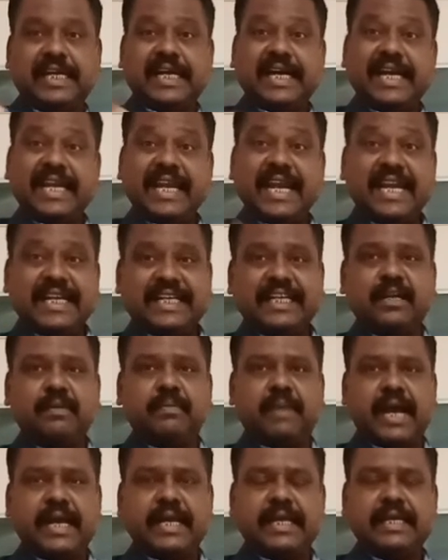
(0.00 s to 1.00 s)
created
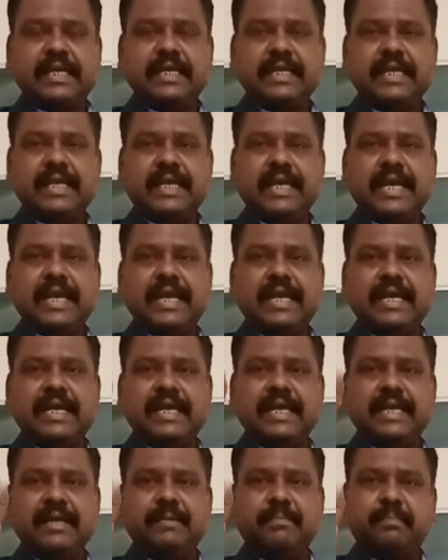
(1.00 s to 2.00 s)
by
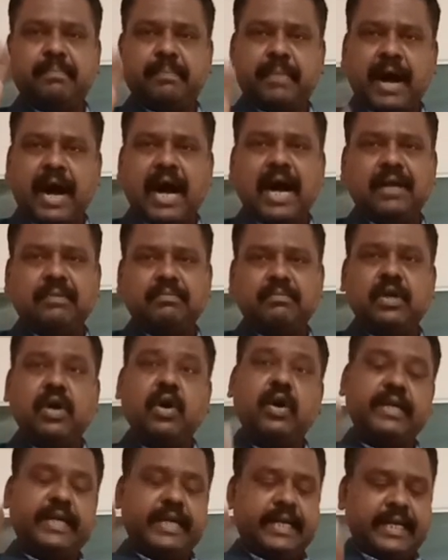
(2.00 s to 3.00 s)
a harm
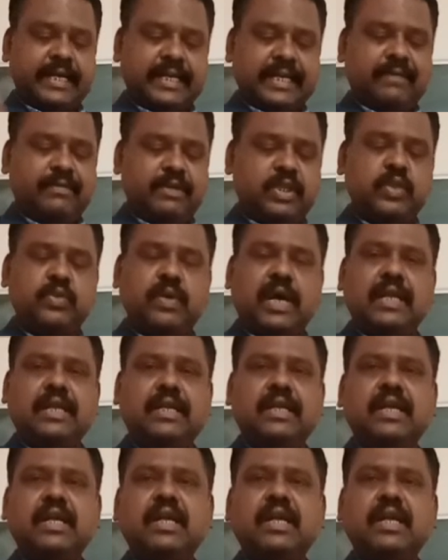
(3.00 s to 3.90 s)
or individual